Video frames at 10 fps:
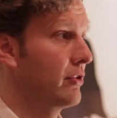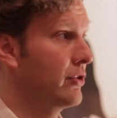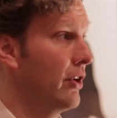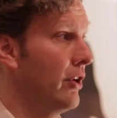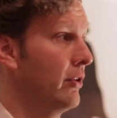
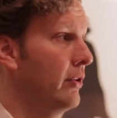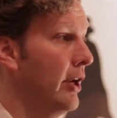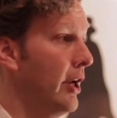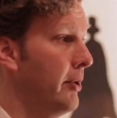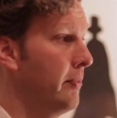So
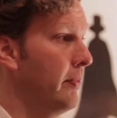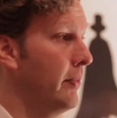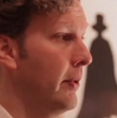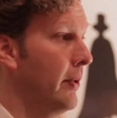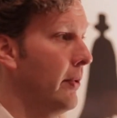
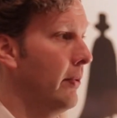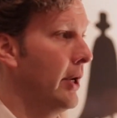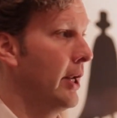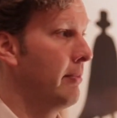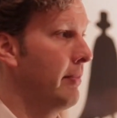
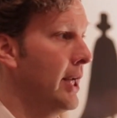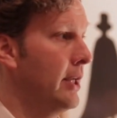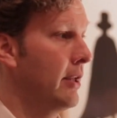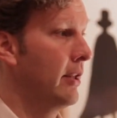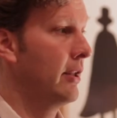when I made